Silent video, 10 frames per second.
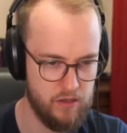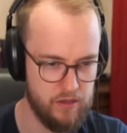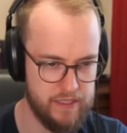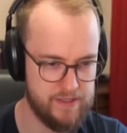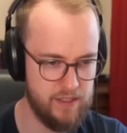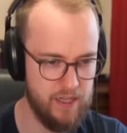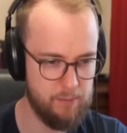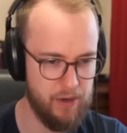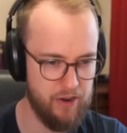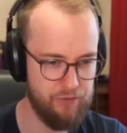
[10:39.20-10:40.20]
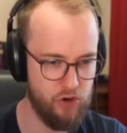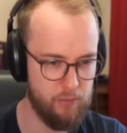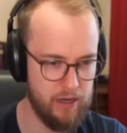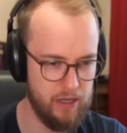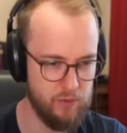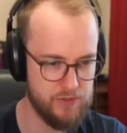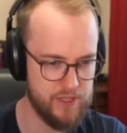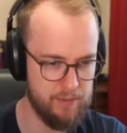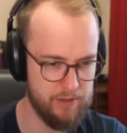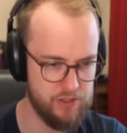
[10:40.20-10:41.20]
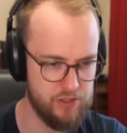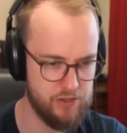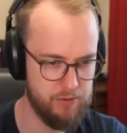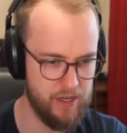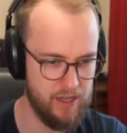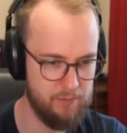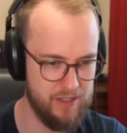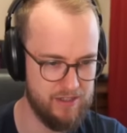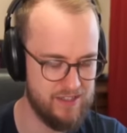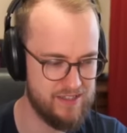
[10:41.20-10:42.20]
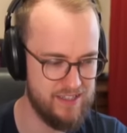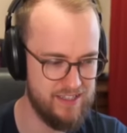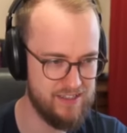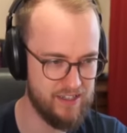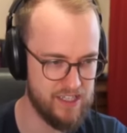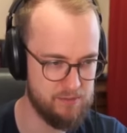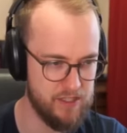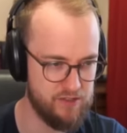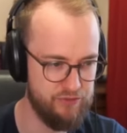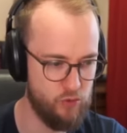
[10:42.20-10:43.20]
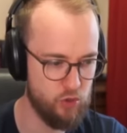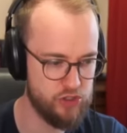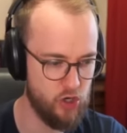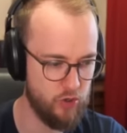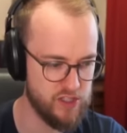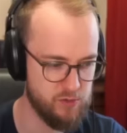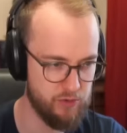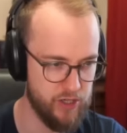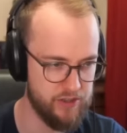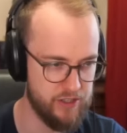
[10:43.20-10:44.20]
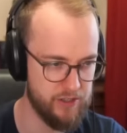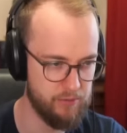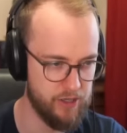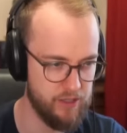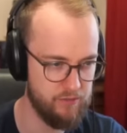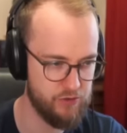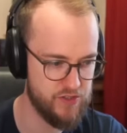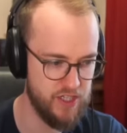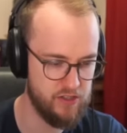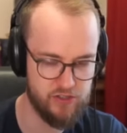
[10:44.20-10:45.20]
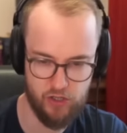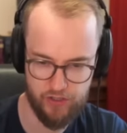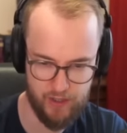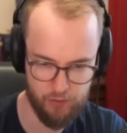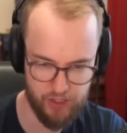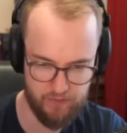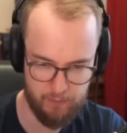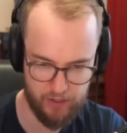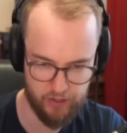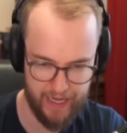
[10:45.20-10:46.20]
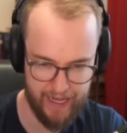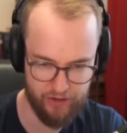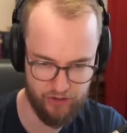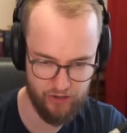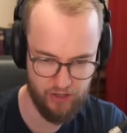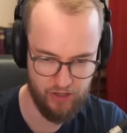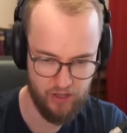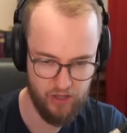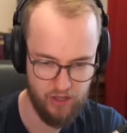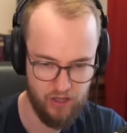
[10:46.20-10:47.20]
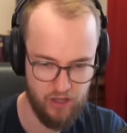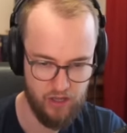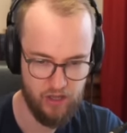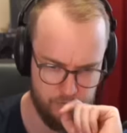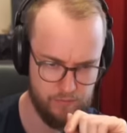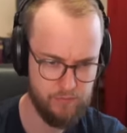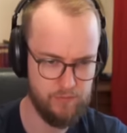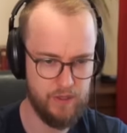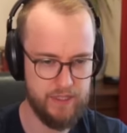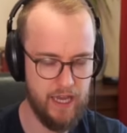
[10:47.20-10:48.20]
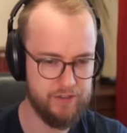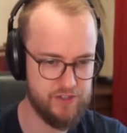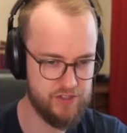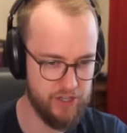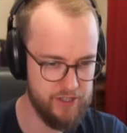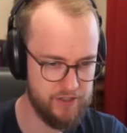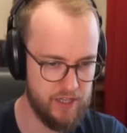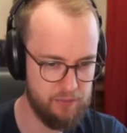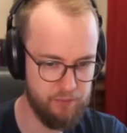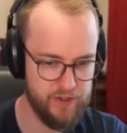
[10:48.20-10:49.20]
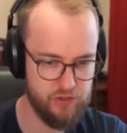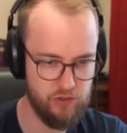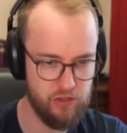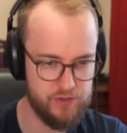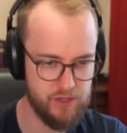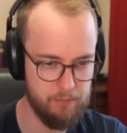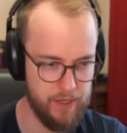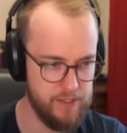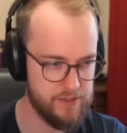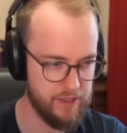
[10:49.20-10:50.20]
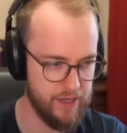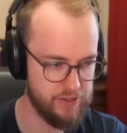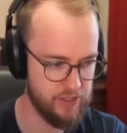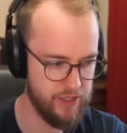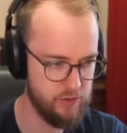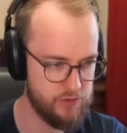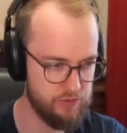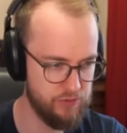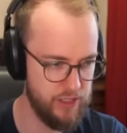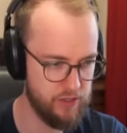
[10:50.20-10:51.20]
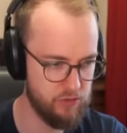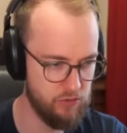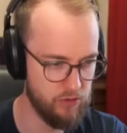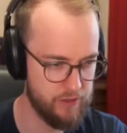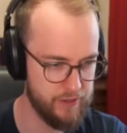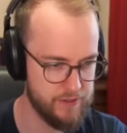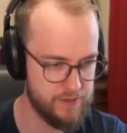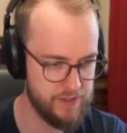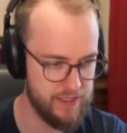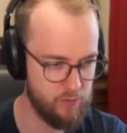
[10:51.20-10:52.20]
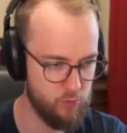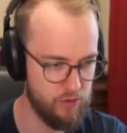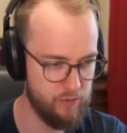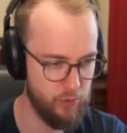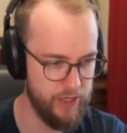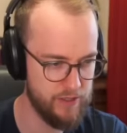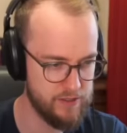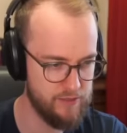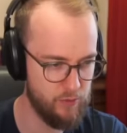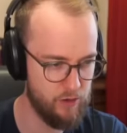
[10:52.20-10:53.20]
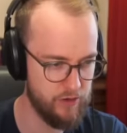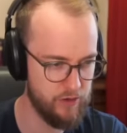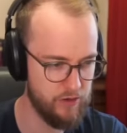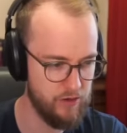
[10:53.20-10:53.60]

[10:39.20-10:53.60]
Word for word: It's still, like, by far my lowest damage. But, I mean, it's decent, I guess. But that's 4 targets with Rend on them, right? For single target, that would not even be good at all. Yeah, the Sudden Death visual looks amazing, actually. It looks really cool. Look at this. It's like wings for Warrior.